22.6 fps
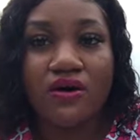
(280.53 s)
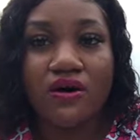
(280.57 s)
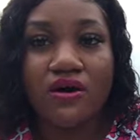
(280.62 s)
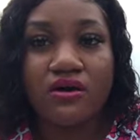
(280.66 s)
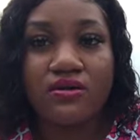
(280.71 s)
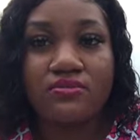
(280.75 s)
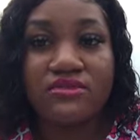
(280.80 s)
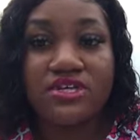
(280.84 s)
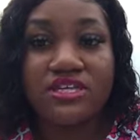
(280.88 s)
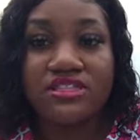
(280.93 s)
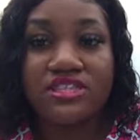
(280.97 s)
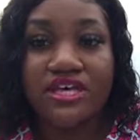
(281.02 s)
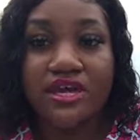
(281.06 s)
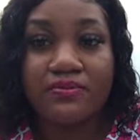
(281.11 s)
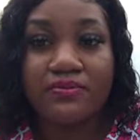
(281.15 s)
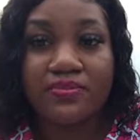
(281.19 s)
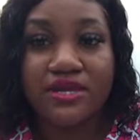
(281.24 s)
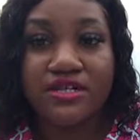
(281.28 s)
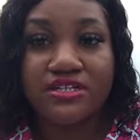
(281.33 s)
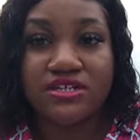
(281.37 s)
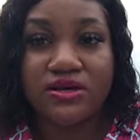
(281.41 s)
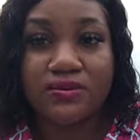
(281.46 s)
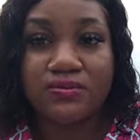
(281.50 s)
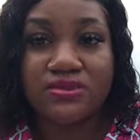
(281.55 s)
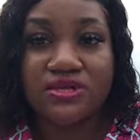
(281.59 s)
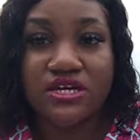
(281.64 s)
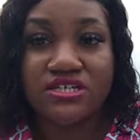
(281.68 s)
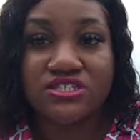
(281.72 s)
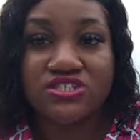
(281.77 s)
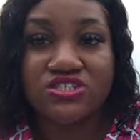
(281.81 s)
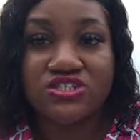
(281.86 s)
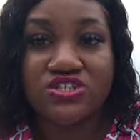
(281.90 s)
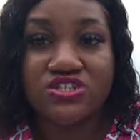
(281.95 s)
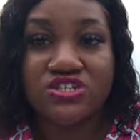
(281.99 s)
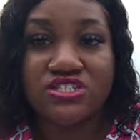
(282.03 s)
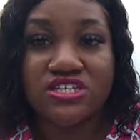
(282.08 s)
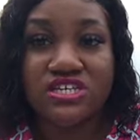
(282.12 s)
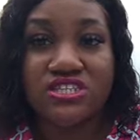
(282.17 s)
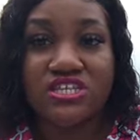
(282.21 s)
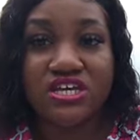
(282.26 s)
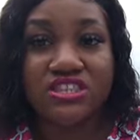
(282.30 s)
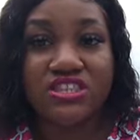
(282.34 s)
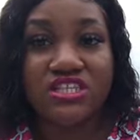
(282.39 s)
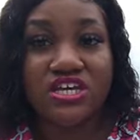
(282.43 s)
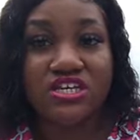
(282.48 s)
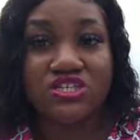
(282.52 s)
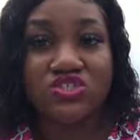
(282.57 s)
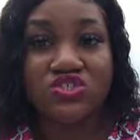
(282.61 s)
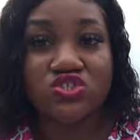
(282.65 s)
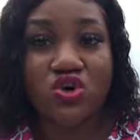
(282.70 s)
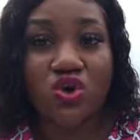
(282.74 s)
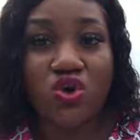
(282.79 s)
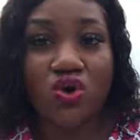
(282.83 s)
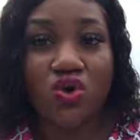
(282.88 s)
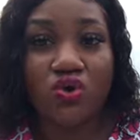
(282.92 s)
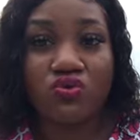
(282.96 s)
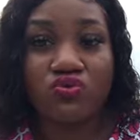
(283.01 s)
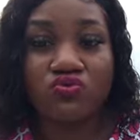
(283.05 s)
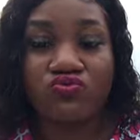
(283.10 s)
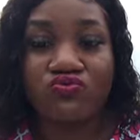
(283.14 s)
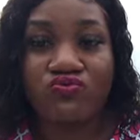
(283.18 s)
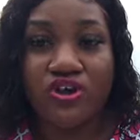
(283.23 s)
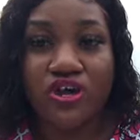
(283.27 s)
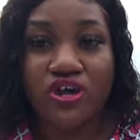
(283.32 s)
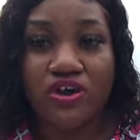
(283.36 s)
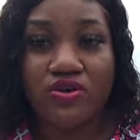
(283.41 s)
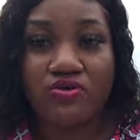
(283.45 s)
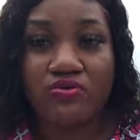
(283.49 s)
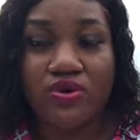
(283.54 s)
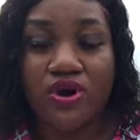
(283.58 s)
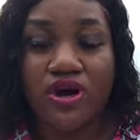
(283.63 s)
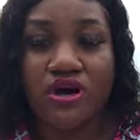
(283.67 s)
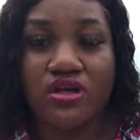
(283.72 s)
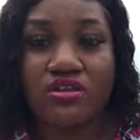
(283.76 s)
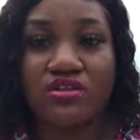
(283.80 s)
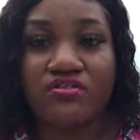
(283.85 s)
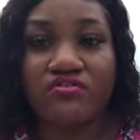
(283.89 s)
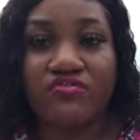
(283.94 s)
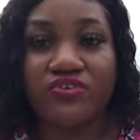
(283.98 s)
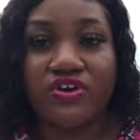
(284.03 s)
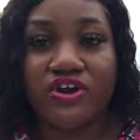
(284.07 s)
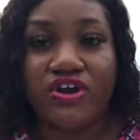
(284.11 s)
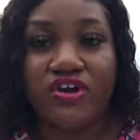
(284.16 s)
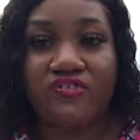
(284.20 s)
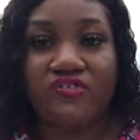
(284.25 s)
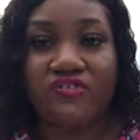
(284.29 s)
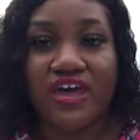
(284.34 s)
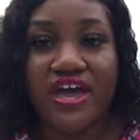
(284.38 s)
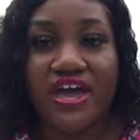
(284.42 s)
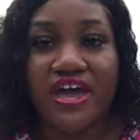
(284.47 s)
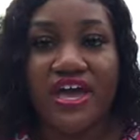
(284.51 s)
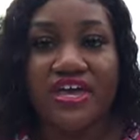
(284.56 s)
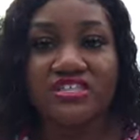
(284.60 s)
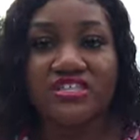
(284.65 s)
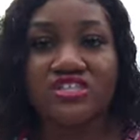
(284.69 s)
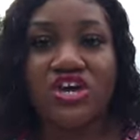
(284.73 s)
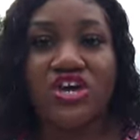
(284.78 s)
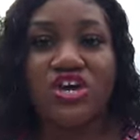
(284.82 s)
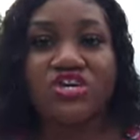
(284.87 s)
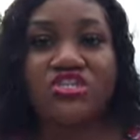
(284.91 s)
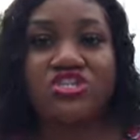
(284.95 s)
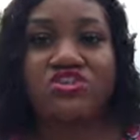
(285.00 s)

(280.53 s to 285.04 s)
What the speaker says: that they picked up dusters and that they sold very well and very fast.